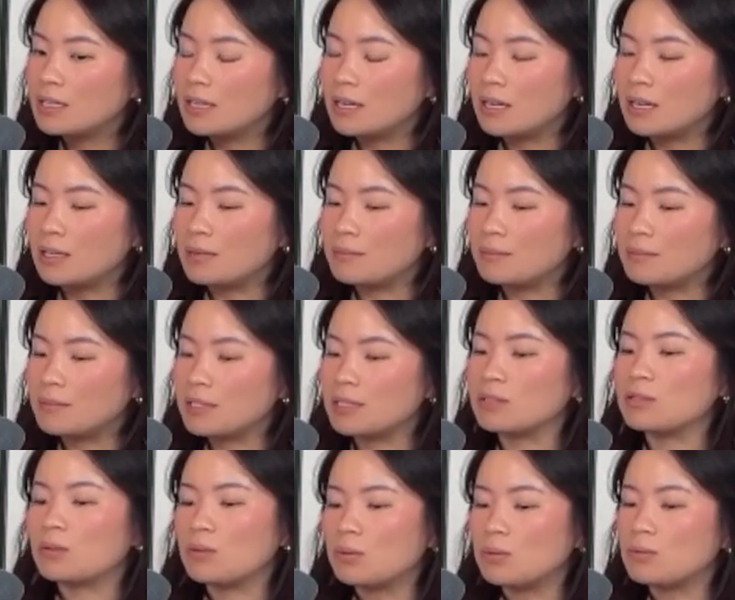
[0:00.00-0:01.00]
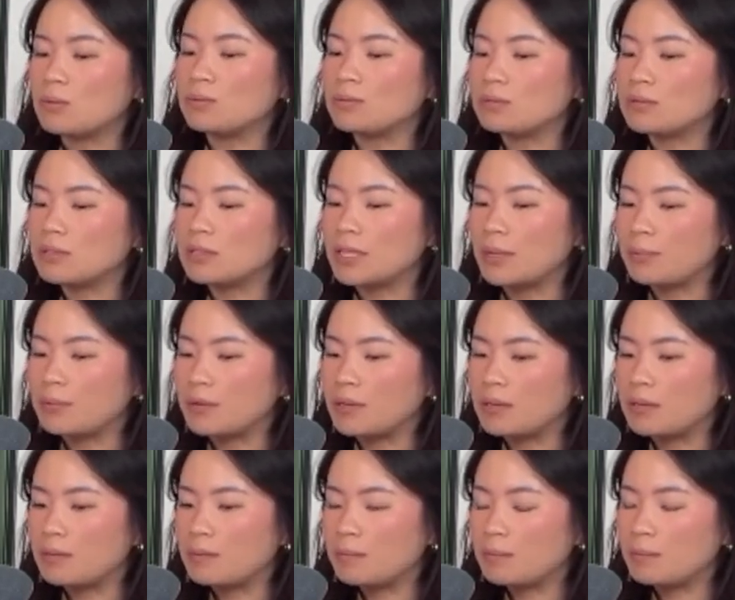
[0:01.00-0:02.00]
It's a whole
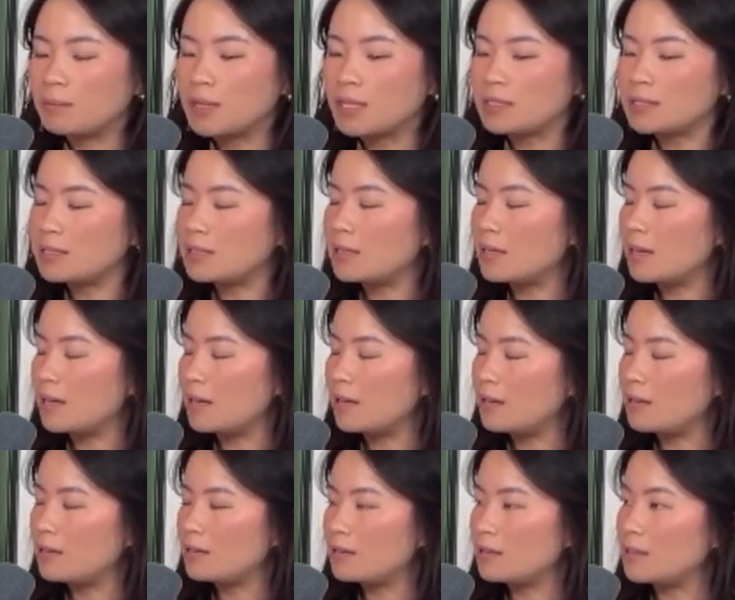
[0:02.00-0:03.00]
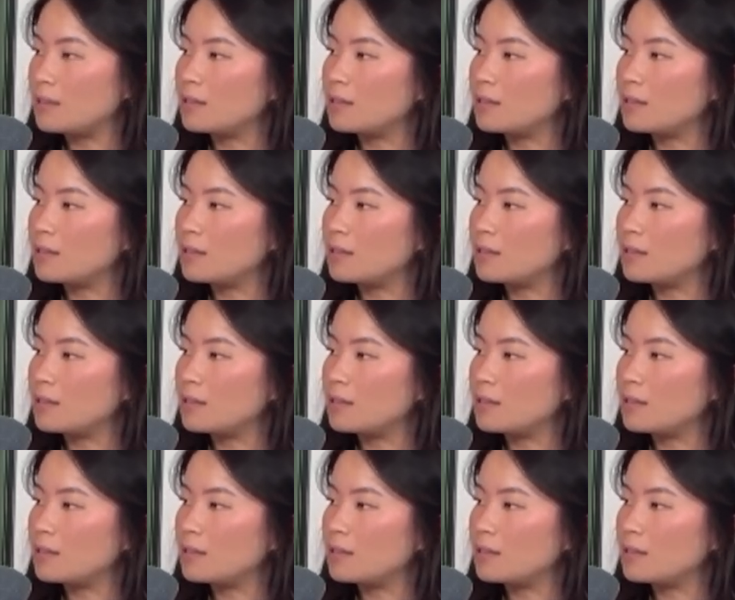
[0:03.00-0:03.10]
separate pricing guide than